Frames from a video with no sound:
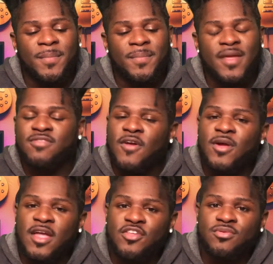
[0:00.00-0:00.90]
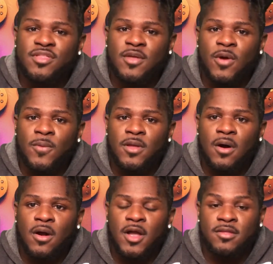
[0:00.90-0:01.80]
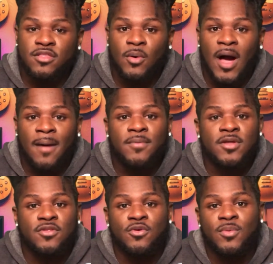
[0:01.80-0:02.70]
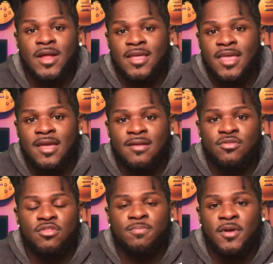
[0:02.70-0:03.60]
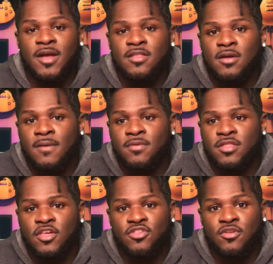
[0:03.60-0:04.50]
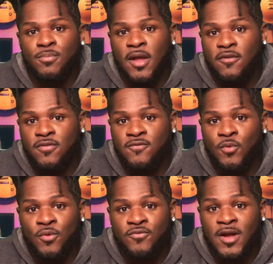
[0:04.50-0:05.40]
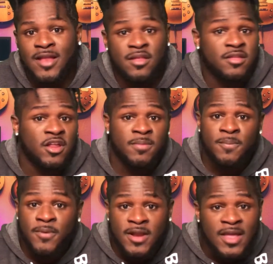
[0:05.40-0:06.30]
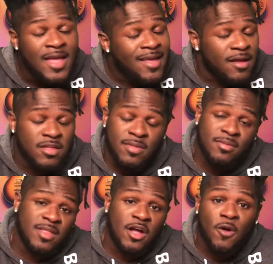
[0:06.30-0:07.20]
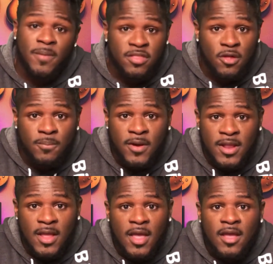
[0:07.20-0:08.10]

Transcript: It's very interesting where we are, and so I'm going to do what I can to spearhead the conversation, to bring it to the forefront, and it's going to be pretty, and sometimes it's not going to be so pretty,